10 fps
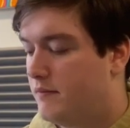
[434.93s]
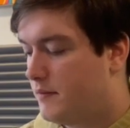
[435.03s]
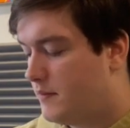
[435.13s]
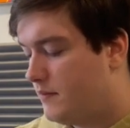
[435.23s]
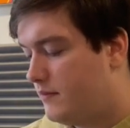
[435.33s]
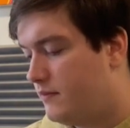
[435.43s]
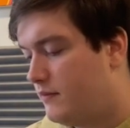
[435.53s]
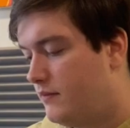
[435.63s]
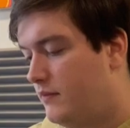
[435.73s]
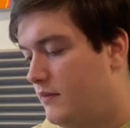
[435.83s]

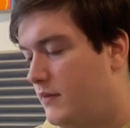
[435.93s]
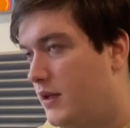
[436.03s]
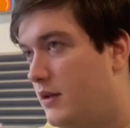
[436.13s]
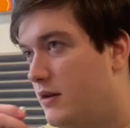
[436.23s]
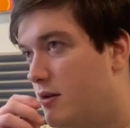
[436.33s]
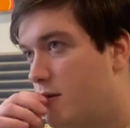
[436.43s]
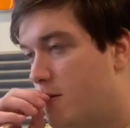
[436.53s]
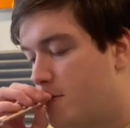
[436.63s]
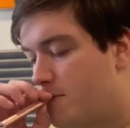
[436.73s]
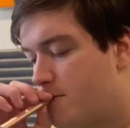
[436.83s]

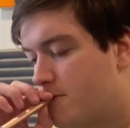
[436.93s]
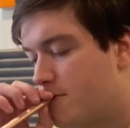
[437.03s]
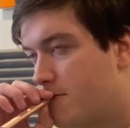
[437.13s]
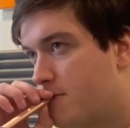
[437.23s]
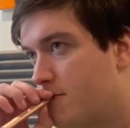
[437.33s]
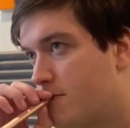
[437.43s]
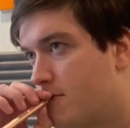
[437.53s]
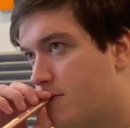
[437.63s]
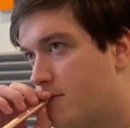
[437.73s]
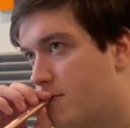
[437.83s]

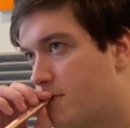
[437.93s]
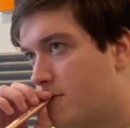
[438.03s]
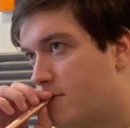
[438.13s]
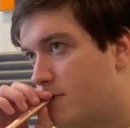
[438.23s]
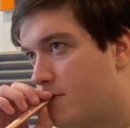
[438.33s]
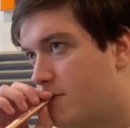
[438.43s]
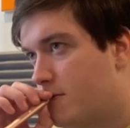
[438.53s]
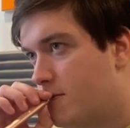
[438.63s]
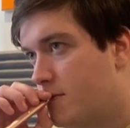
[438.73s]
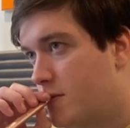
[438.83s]

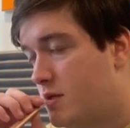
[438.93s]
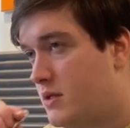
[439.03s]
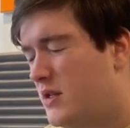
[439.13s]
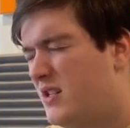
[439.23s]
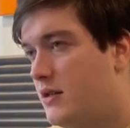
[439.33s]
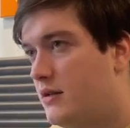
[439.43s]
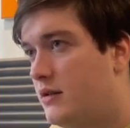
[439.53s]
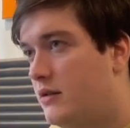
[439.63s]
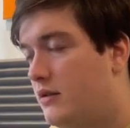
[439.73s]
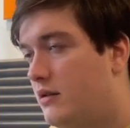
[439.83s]

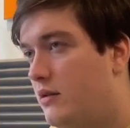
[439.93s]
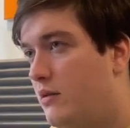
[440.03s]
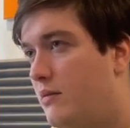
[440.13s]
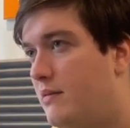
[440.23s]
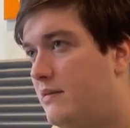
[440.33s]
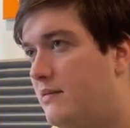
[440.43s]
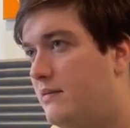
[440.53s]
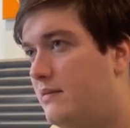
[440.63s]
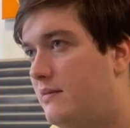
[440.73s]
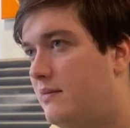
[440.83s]

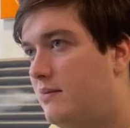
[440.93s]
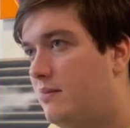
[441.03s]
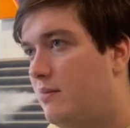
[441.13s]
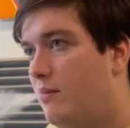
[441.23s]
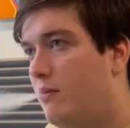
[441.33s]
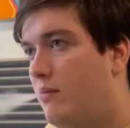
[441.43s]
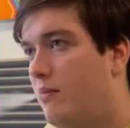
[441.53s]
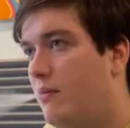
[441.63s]
The person shown says nothing.